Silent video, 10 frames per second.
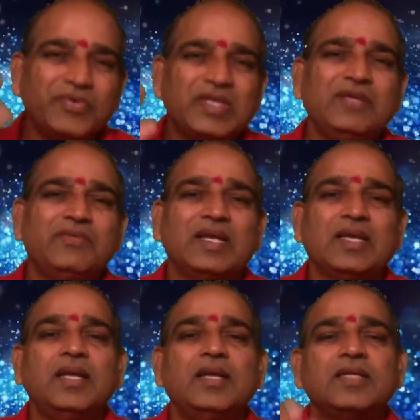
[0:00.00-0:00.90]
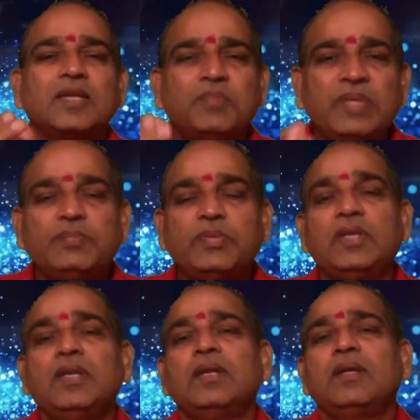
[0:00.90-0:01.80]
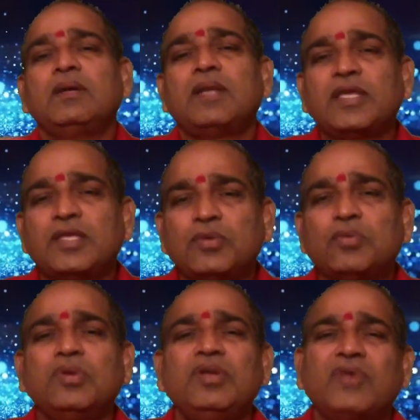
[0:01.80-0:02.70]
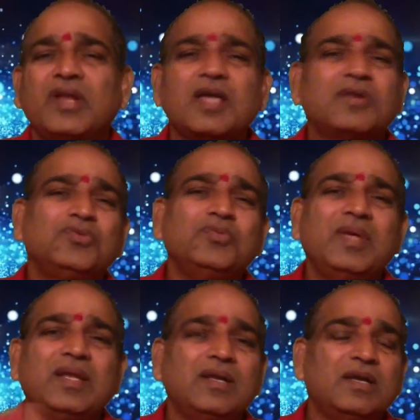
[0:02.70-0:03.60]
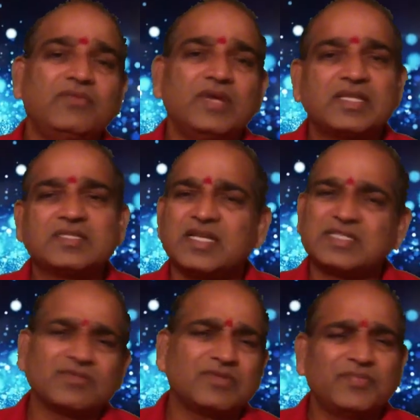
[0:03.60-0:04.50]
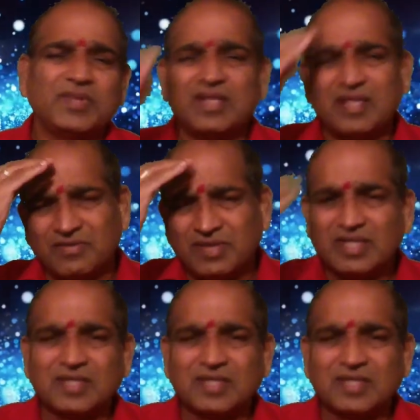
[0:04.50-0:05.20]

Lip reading: So they know very well that people like you, only one or two may learn Vedas.